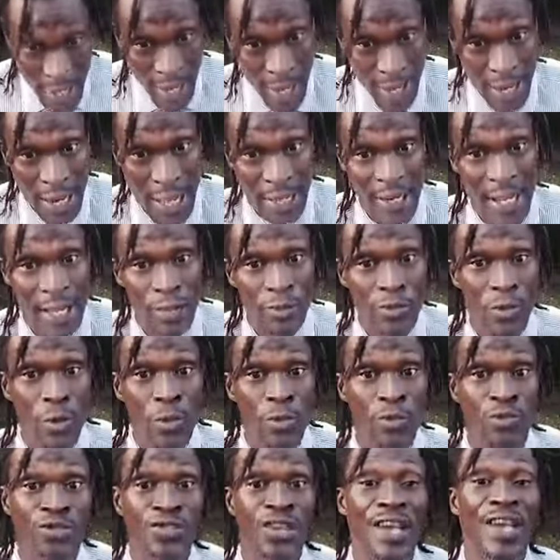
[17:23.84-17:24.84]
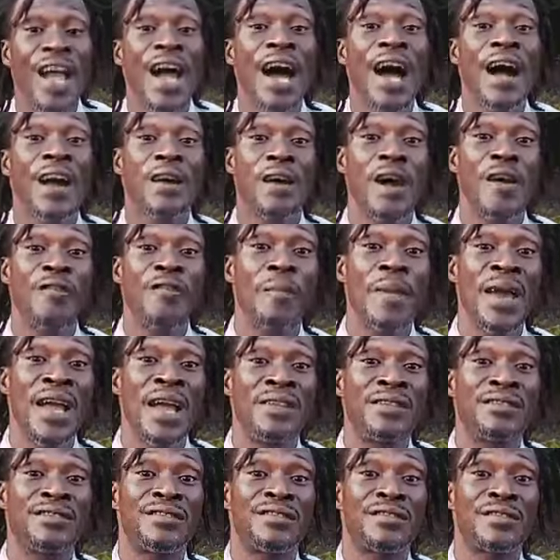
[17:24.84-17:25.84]
And are then tools they are
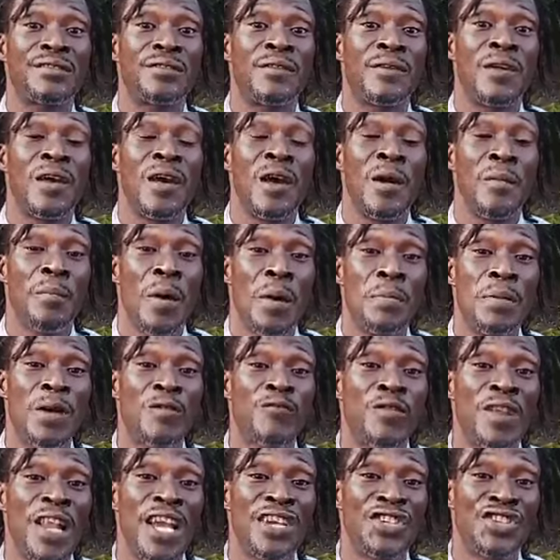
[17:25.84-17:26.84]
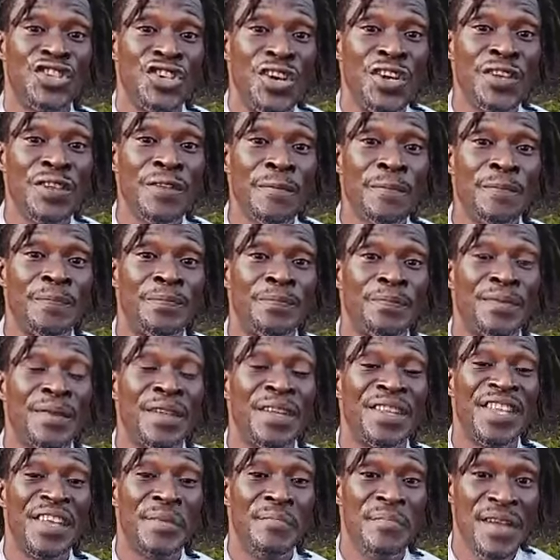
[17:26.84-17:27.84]
governments, public relation,
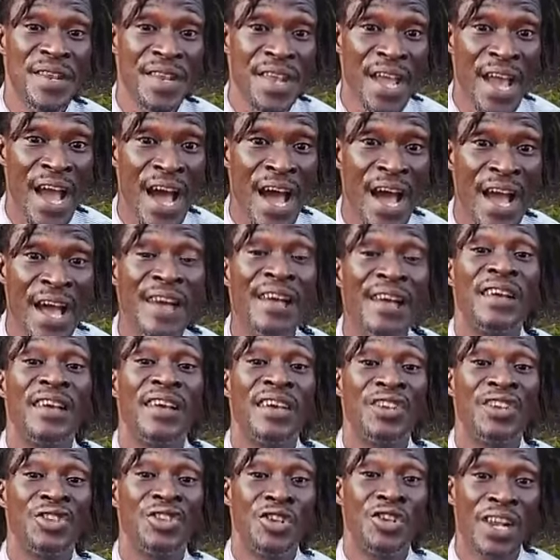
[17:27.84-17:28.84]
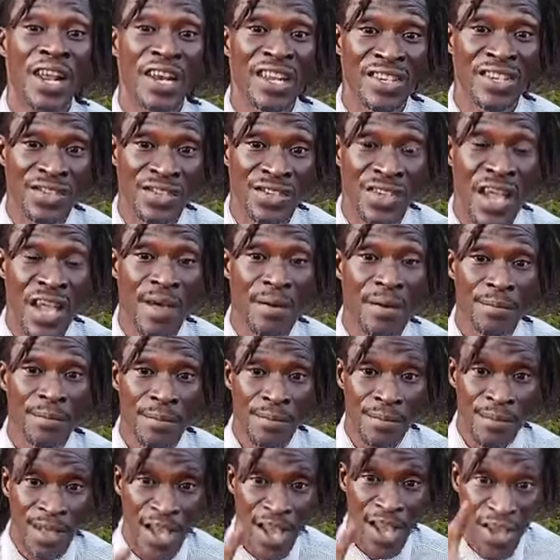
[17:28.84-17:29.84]
the media, journalists, them,
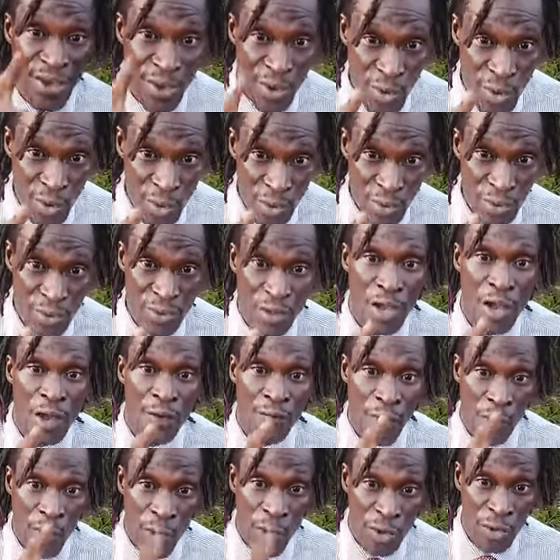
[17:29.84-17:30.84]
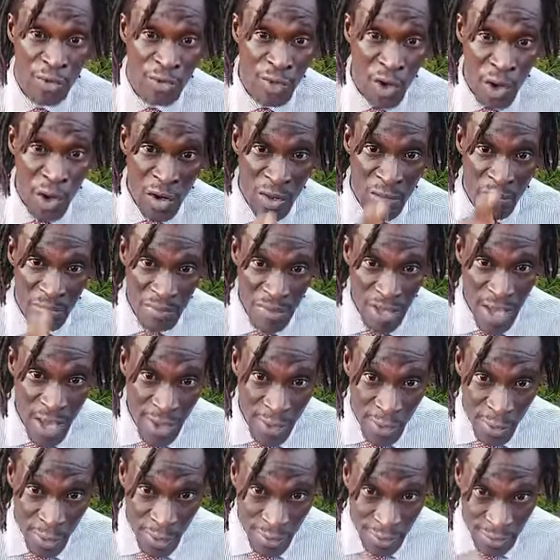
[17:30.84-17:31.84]
they use for control me and
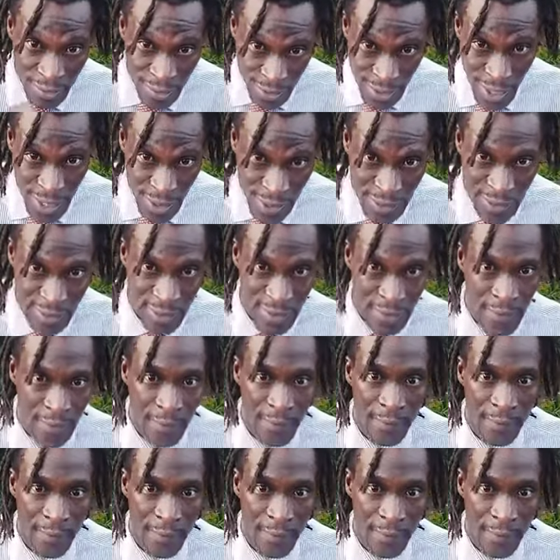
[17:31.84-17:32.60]
you today today.